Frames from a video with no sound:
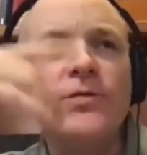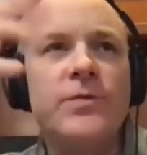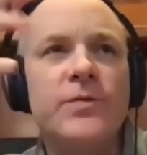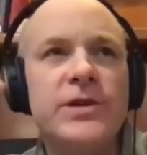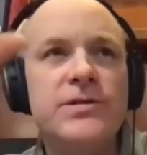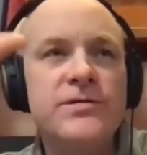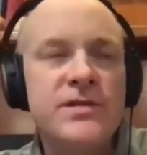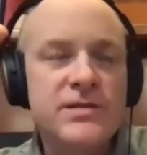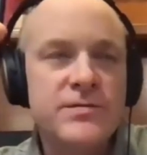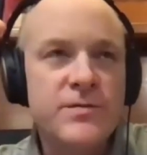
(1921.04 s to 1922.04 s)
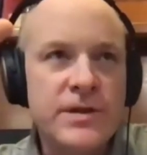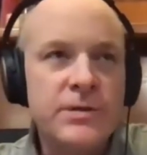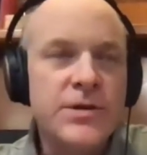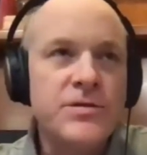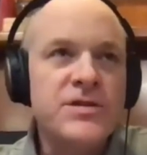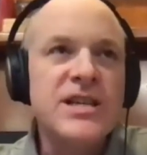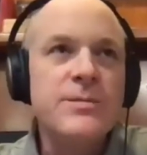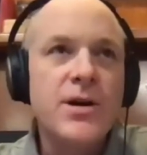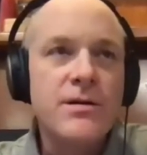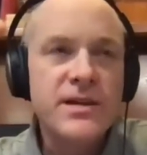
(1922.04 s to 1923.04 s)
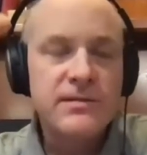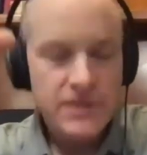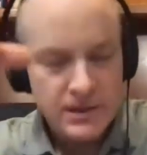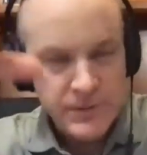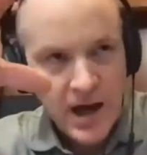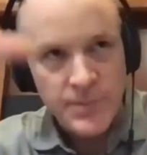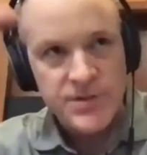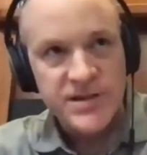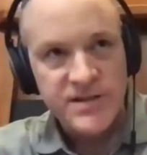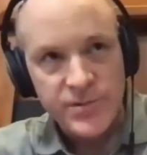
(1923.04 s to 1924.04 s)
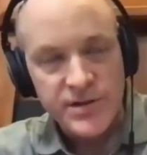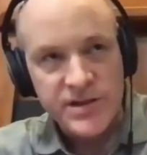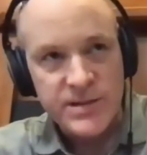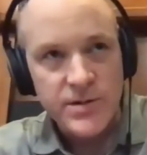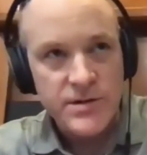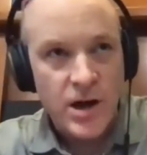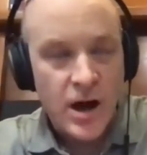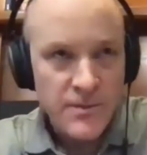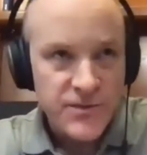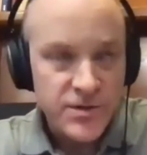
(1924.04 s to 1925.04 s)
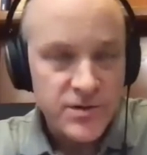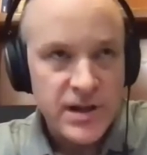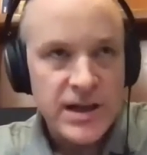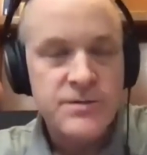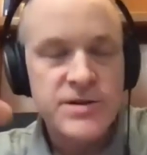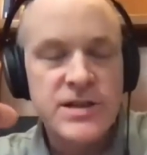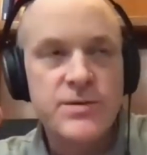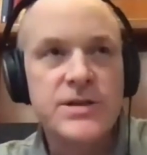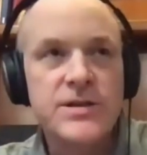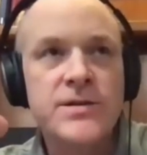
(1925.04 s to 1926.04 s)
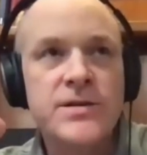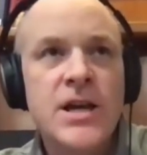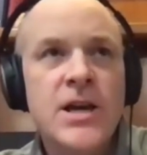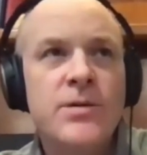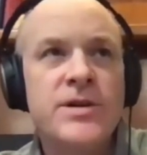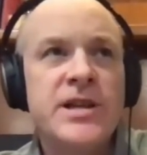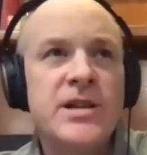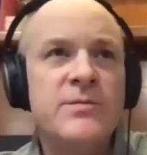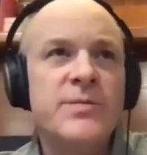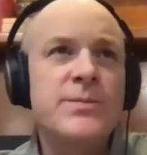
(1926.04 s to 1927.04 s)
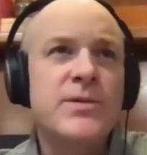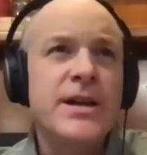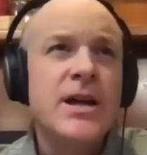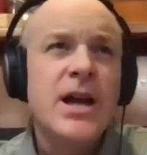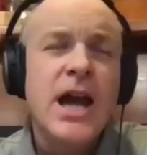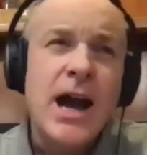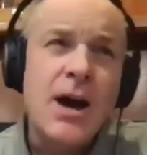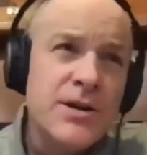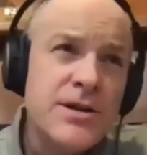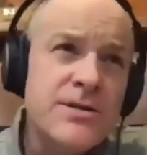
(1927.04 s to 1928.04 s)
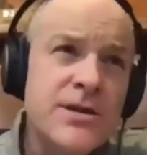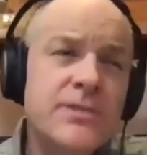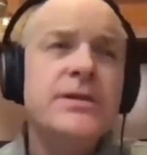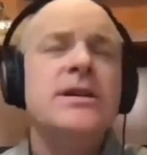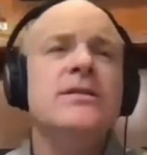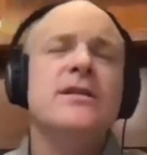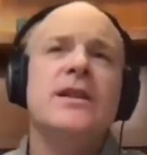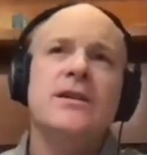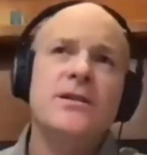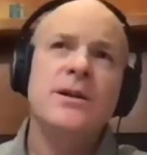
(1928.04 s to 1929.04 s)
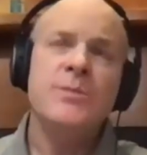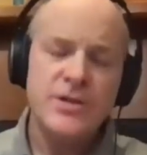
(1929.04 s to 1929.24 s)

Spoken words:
we use this nocebo, the opposite of placebo, the harmful language that we use, where you're telling people like, how are you doing? And they're like, oh,